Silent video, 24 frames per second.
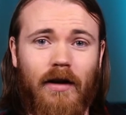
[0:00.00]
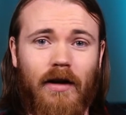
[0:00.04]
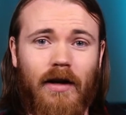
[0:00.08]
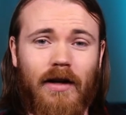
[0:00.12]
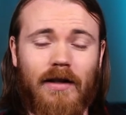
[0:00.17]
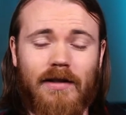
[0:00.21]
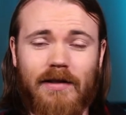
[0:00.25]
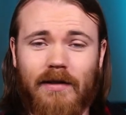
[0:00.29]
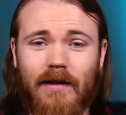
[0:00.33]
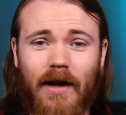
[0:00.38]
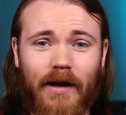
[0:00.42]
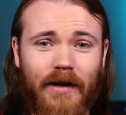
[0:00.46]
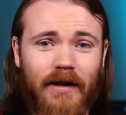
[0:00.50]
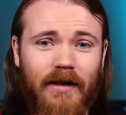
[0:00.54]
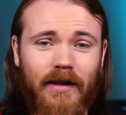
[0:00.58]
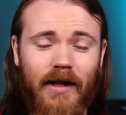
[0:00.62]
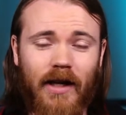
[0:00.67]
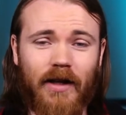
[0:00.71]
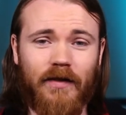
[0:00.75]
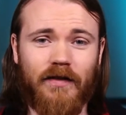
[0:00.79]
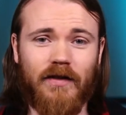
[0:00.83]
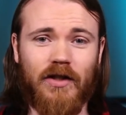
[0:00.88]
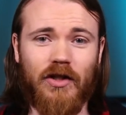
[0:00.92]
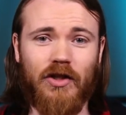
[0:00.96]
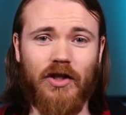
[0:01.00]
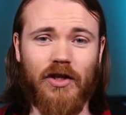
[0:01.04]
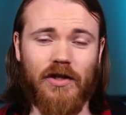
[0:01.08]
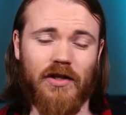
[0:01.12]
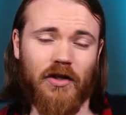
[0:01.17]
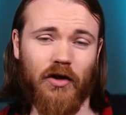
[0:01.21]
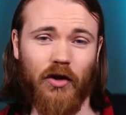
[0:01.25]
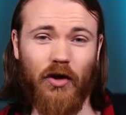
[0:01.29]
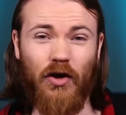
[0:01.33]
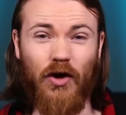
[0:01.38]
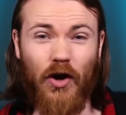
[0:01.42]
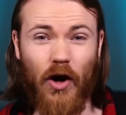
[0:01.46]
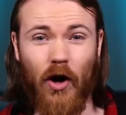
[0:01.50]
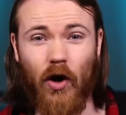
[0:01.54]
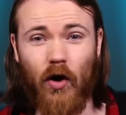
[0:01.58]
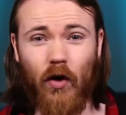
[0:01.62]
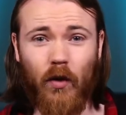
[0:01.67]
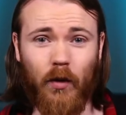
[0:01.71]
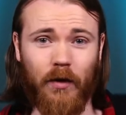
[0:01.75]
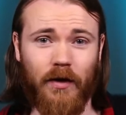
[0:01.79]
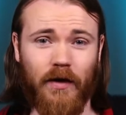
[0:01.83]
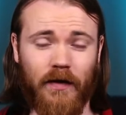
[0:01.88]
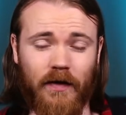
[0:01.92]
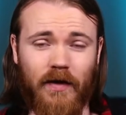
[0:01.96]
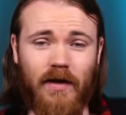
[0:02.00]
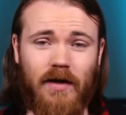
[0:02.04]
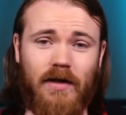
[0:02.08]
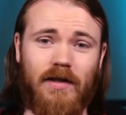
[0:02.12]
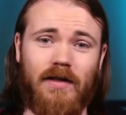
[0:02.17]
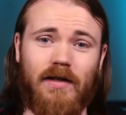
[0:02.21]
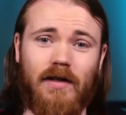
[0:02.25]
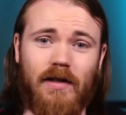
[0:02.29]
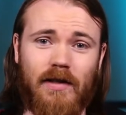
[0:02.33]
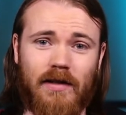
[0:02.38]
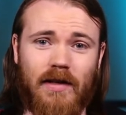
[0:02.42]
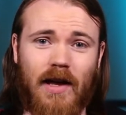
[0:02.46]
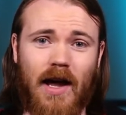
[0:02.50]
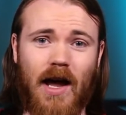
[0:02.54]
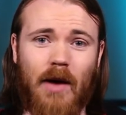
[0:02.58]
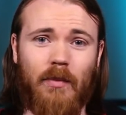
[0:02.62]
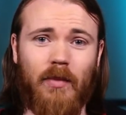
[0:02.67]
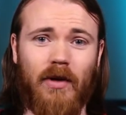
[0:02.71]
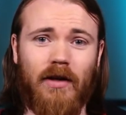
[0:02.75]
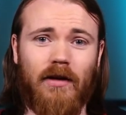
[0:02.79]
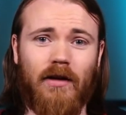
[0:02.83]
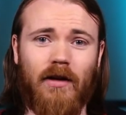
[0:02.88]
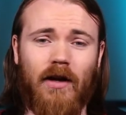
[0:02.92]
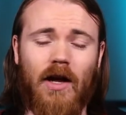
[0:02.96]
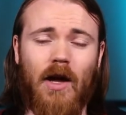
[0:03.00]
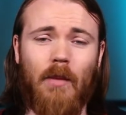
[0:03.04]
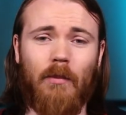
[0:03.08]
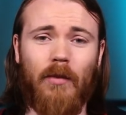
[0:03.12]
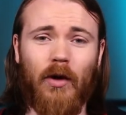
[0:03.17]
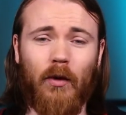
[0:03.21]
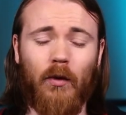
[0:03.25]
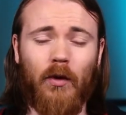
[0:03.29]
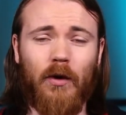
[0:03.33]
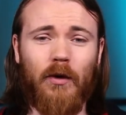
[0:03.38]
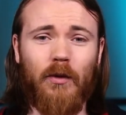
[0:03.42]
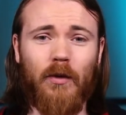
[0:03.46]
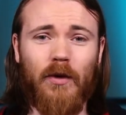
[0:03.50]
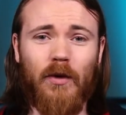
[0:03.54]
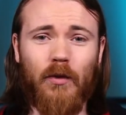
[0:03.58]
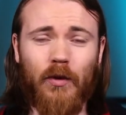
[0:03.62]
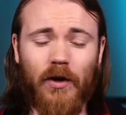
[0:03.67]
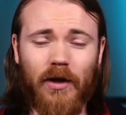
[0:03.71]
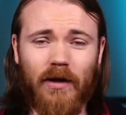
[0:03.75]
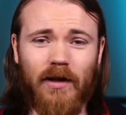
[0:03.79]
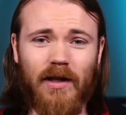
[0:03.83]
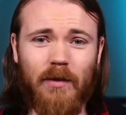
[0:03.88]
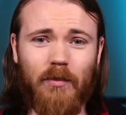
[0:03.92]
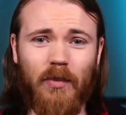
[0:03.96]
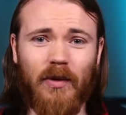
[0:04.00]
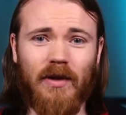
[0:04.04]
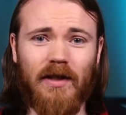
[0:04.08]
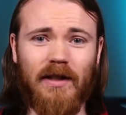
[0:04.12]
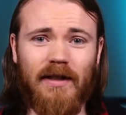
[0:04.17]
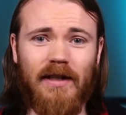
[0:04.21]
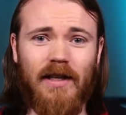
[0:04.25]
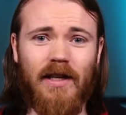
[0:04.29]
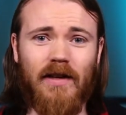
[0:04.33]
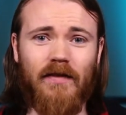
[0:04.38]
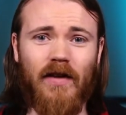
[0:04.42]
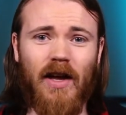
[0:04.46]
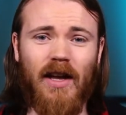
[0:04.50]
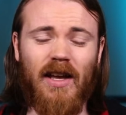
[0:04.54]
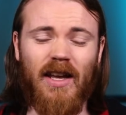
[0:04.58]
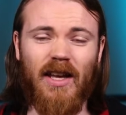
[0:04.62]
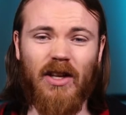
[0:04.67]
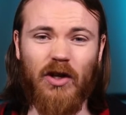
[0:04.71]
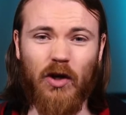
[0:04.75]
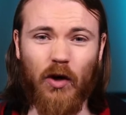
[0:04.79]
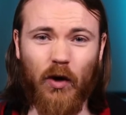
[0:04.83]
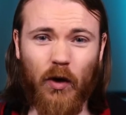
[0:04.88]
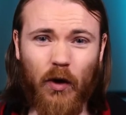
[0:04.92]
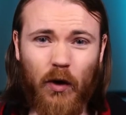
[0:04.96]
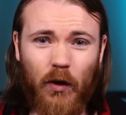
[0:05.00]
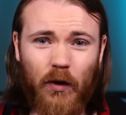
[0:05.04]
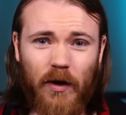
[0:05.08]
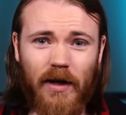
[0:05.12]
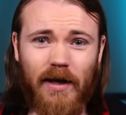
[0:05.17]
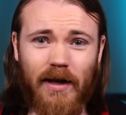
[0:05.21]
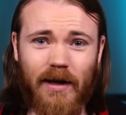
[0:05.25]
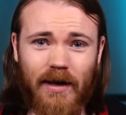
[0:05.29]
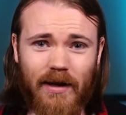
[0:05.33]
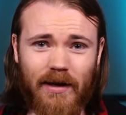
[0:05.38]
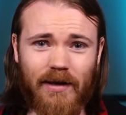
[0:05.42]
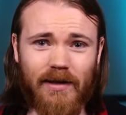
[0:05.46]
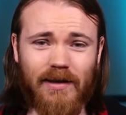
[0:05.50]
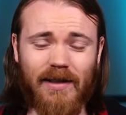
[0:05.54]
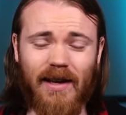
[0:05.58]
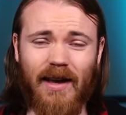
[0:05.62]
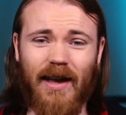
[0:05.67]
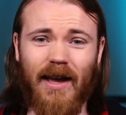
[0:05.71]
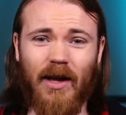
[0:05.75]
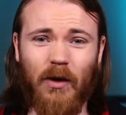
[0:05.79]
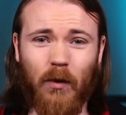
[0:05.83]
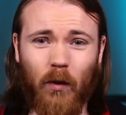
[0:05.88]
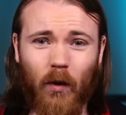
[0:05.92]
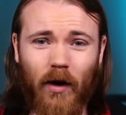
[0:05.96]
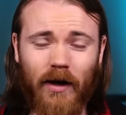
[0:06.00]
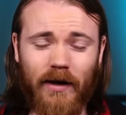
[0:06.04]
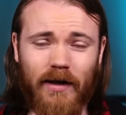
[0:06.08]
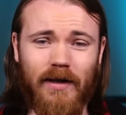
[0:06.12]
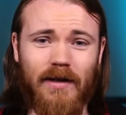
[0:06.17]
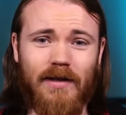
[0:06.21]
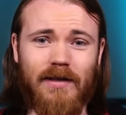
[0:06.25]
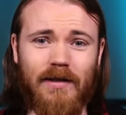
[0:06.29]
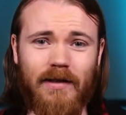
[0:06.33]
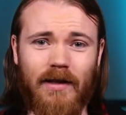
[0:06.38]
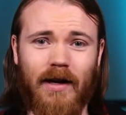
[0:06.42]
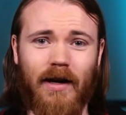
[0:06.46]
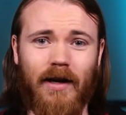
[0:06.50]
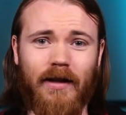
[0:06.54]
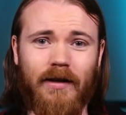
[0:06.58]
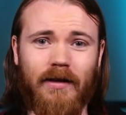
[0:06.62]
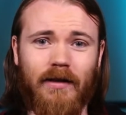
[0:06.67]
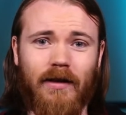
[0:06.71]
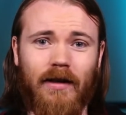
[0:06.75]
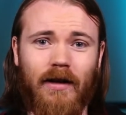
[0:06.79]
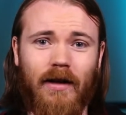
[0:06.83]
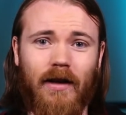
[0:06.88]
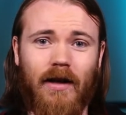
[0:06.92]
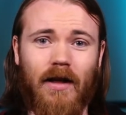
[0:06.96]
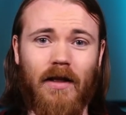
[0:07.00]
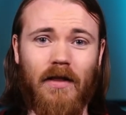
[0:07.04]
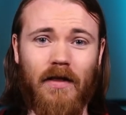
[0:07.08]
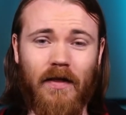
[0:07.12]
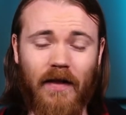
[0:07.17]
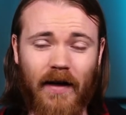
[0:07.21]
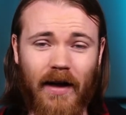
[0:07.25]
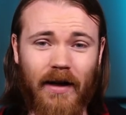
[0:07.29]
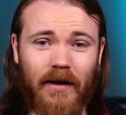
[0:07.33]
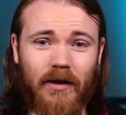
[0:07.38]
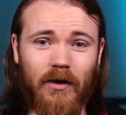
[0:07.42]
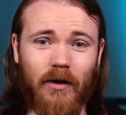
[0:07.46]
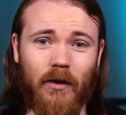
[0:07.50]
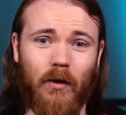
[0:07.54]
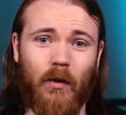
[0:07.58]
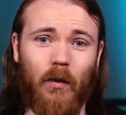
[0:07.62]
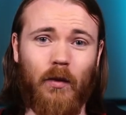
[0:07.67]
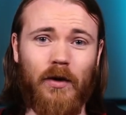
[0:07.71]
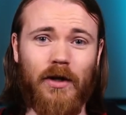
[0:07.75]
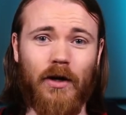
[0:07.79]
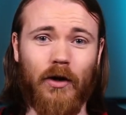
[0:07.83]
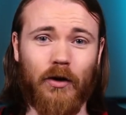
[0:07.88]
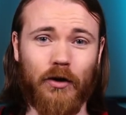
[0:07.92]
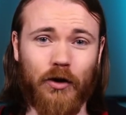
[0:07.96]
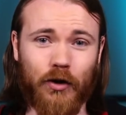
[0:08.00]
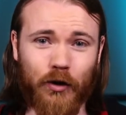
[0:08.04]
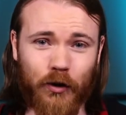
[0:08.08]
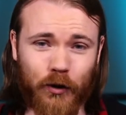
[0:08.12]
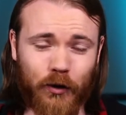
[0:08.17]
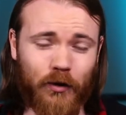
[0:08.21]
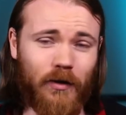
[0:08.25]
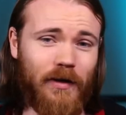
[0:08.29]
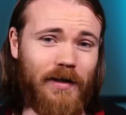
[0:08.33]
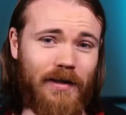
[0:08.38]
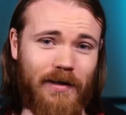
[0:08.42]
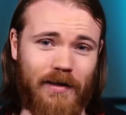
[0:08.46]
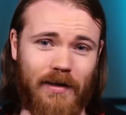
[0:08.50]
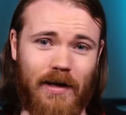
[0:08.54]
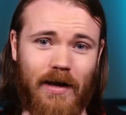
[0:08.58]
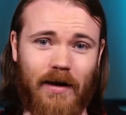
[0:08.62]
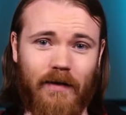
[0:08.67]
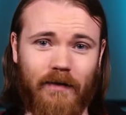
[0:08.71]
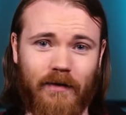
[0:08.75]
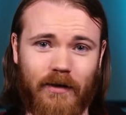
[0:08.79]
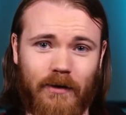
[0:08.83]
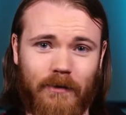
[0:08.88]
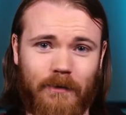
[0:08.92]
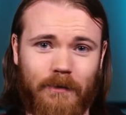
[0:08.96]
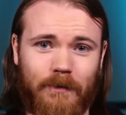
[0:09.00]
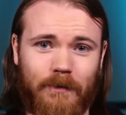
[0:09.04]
It's not enough to just know that these things happened. But when we really believe in who he is and what he's done, then we are truly saved.